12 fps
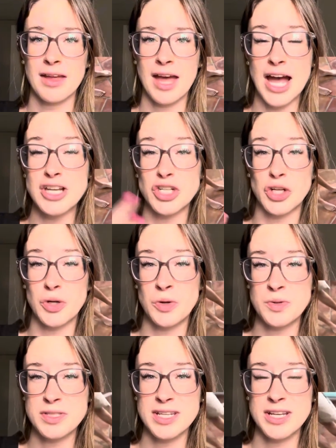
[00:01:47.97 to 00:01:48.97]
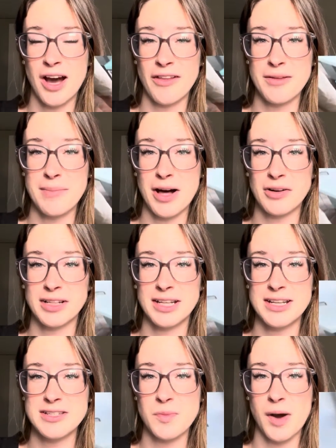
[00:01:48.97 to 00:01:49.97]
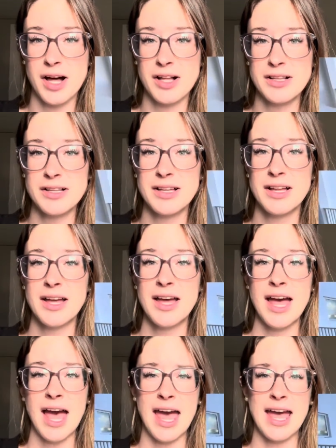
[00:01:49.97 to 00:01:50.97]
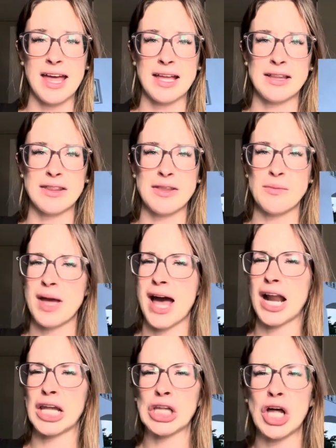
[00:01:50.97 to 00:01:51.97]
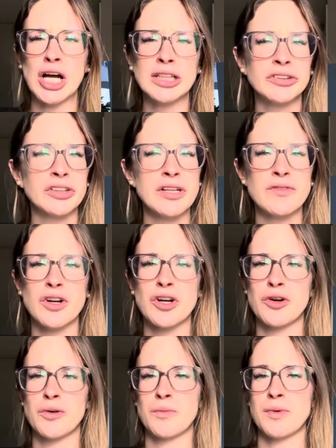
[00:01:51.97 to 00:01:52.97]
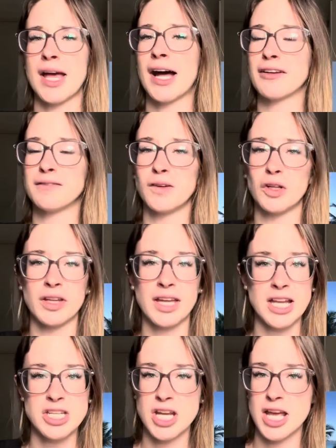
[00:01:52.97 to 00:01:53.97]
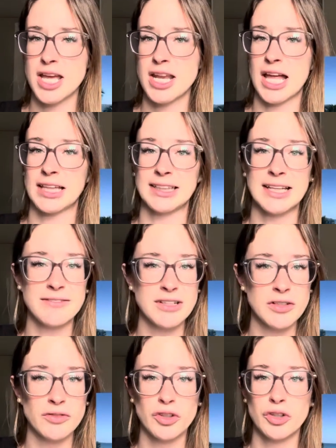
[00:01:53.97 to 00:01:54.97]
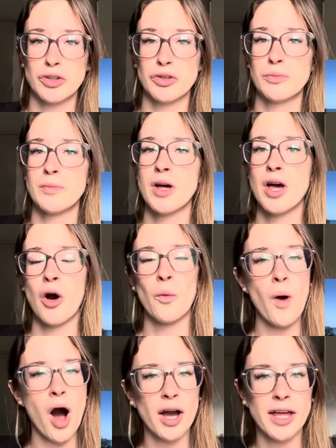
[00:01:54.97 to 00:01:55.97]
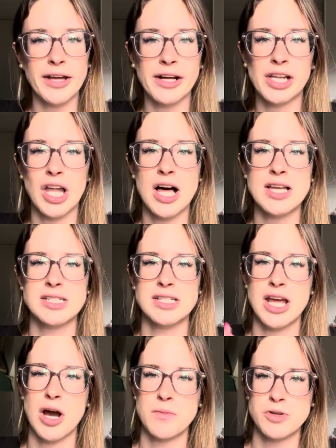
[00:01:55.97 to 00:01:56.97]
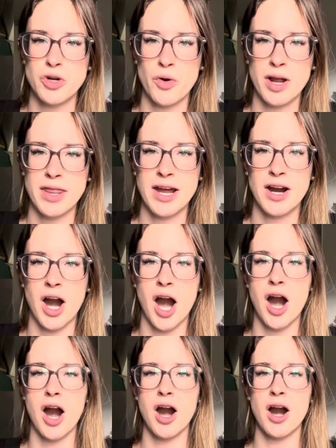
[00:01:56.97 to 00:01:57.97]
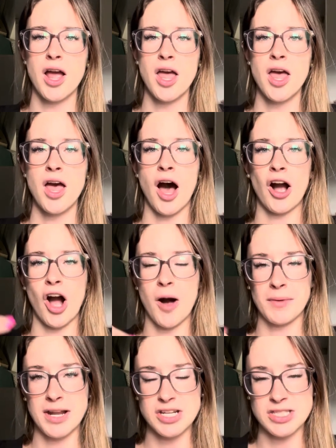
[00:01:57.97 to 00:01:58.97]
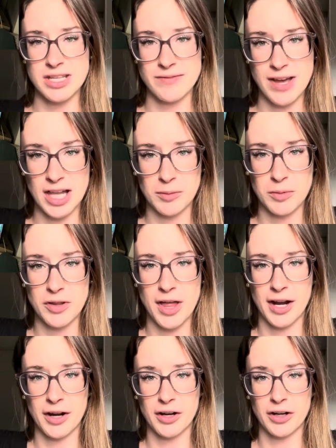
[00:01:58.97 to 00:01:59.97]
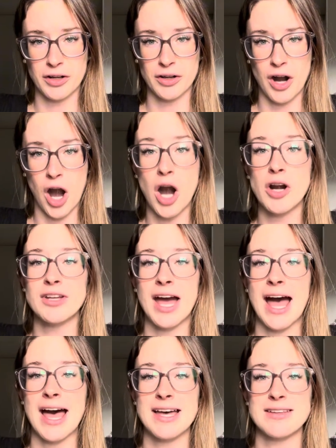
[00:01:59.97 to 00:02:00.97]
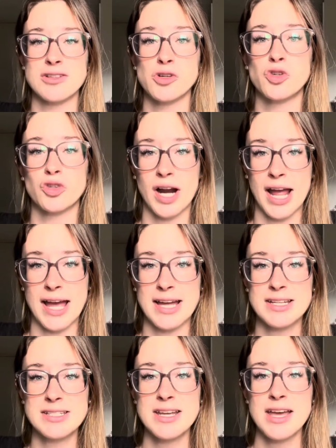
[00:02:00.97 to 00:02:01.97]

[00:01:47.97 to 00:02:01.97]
jacuzzi on the balcony as well. And we had a laundry room, we had a full kitchen, a living room, walk-in closet. Now I'm sure there are accommodations available that aren't as grand.